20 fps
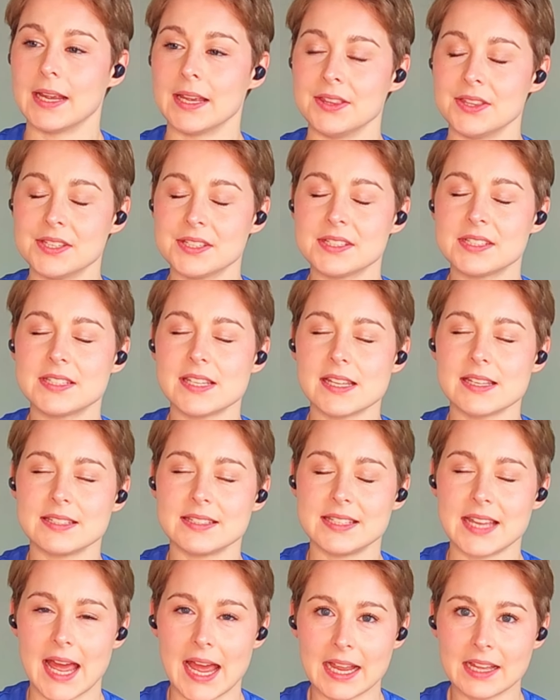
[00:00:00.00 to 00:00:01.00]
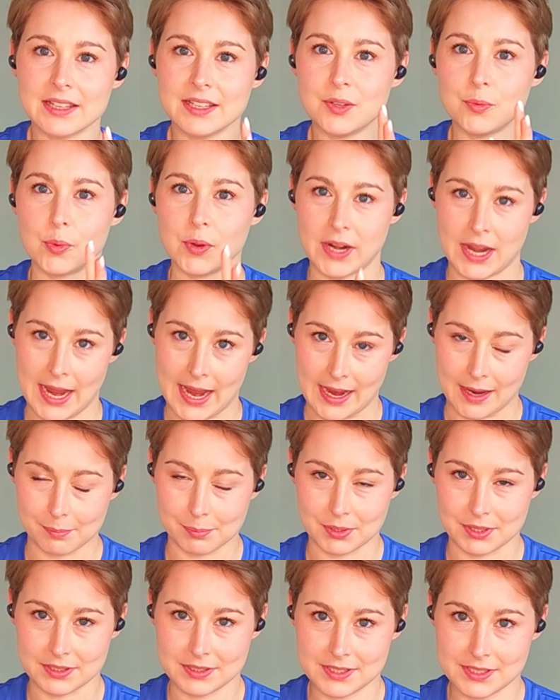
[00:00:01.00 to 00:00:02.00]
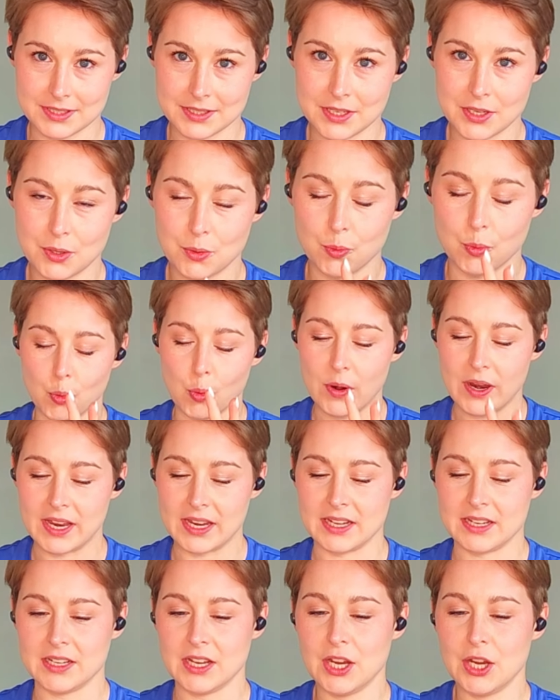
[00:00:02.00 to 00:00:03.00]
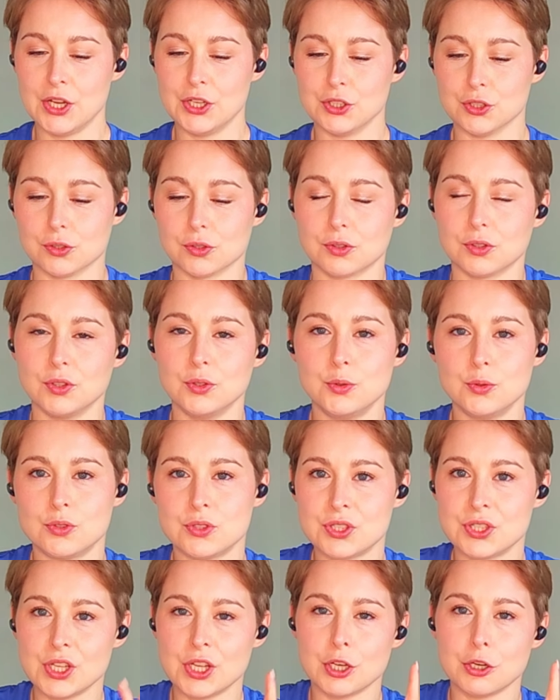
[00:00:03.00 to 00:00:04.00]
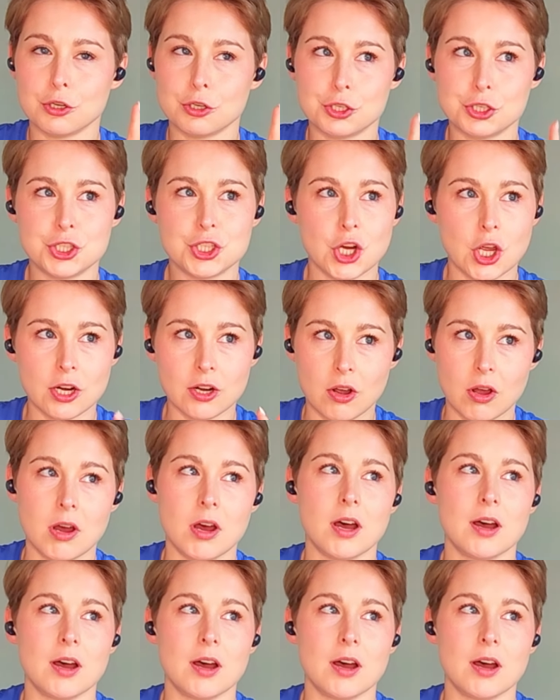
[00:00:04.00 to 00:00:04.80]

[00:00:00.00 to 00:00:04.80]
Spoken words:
And this is exactly what happens when your glutes shut